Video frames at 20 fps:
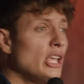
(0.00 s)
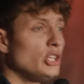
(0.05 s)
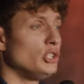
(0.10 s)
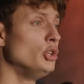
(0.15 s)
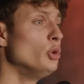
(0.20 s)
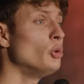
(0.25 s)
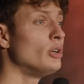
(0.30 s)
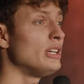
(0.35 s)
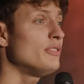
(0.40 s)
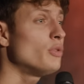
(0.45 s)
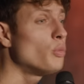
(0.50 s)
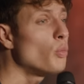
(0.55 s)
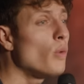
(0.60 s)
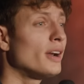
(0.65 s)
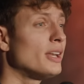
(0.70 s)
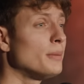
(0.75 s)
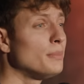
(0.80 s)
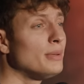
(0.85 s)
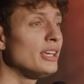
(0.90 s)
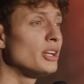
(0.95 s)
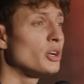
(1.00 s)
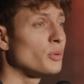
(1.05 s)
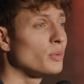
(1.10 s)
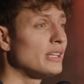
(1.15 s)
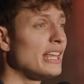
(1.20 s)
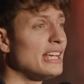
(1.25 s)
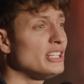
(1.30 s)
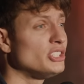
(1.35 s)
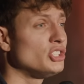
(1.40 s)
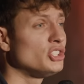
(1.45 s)
You don't even want to be in a
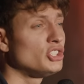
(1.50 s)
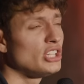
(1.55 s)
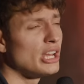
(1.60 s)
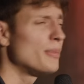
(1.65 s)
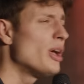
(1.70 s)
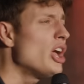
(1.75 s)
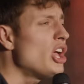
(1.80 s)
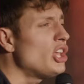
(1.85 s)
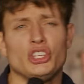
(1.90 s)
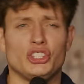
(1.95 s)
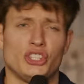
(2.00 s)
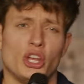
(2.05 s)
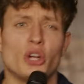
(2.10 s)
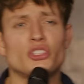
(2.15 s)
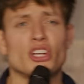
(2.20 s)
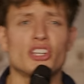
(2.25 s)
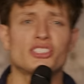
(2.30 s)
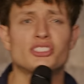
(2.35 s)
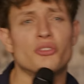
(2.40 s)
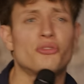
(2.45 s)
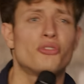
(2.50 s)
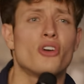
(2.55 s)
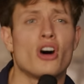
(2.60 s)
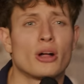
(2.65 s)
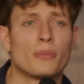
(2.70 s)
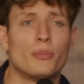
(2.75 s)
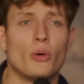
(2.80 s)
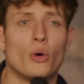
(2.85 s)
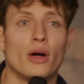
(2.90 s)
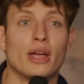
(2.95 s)
relationship. You're just a
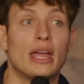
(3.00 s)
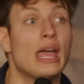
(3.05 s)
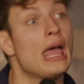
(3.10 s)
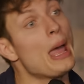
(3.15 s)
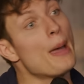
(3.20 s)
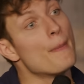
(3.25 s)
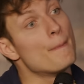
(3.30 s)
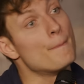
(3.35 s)
fuckboy.